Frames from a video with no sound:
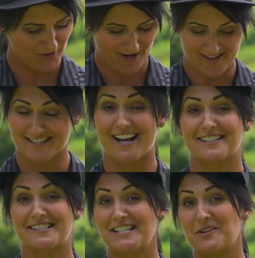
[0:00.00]
you guys
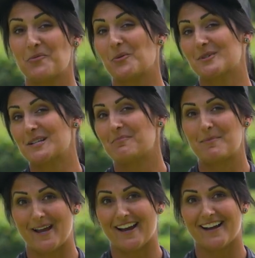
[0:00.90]
got to see what was in my
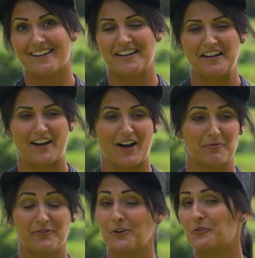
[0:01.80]
bag.
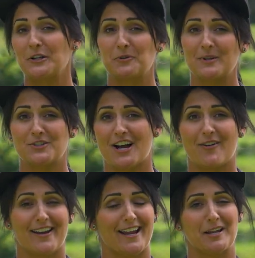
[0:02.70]
Feel free to reach
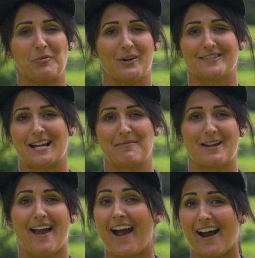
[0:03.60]
out at any point in time
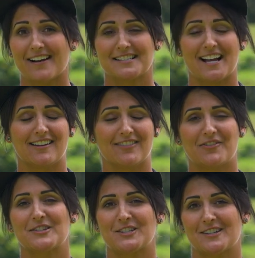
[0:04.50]
to ask. I
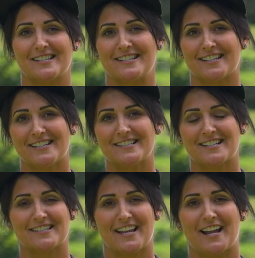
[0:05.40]
love discussing
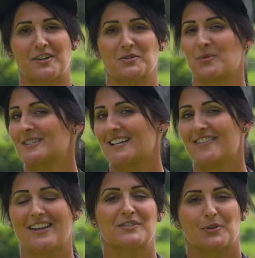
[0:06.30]
discs, and I just want to
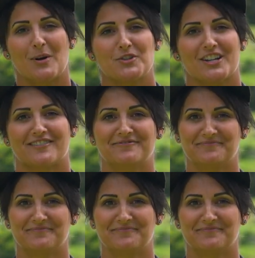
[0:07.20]
say thanks for watching.